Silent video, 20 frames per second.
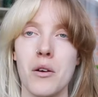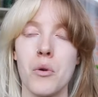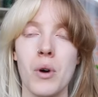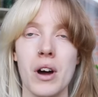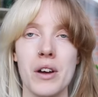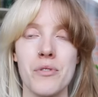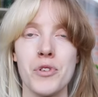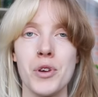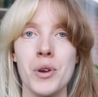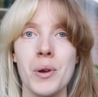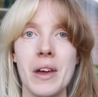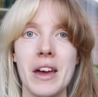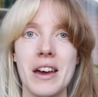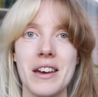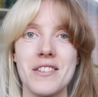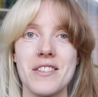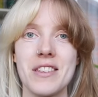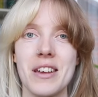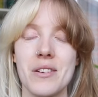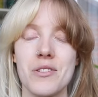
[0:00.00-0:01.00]
quite a few
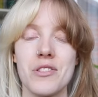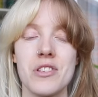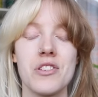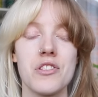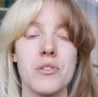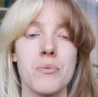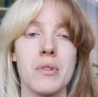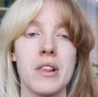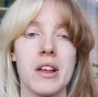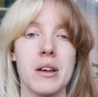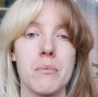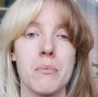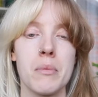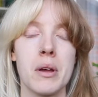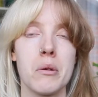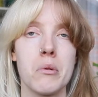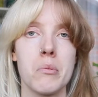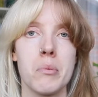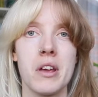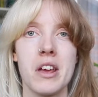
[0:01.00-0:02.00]
years now, since like
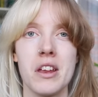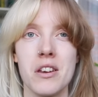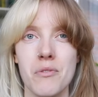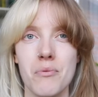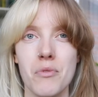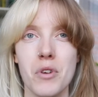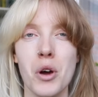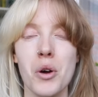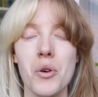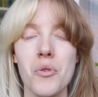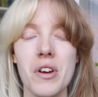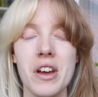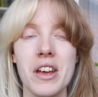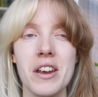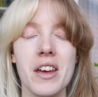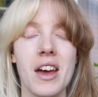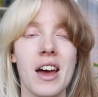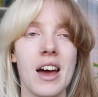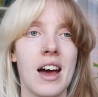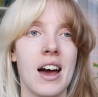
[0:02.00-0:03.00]
maybe beginning of COVID,